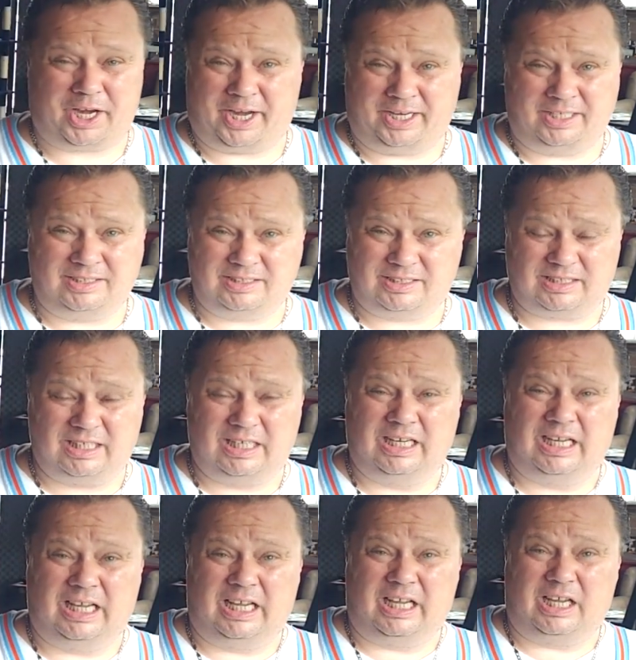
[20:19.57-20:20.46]
chains,
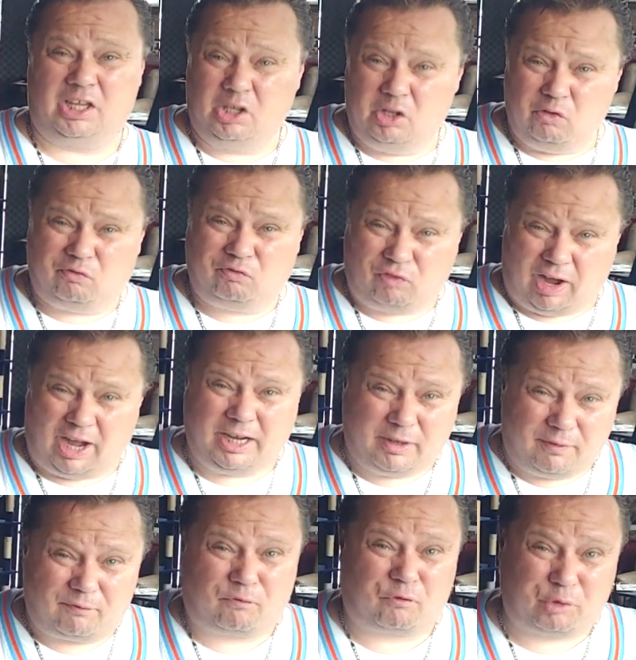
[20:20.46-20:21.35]
you
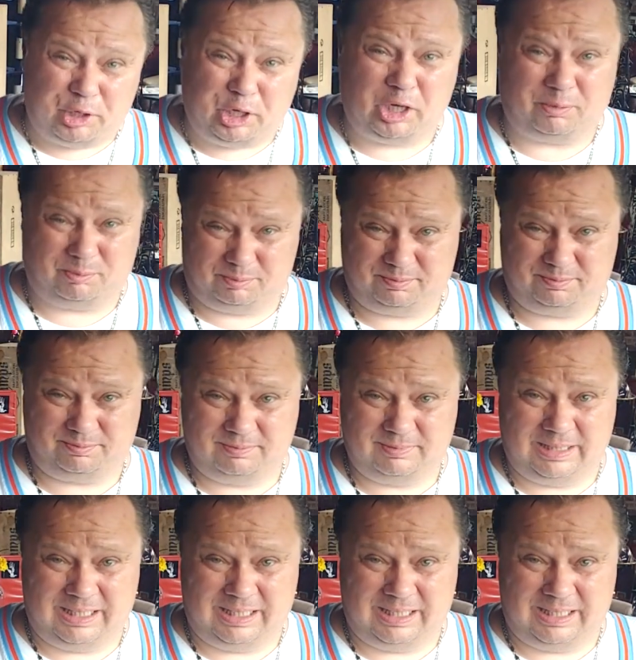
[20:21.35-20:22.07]
find a freedom.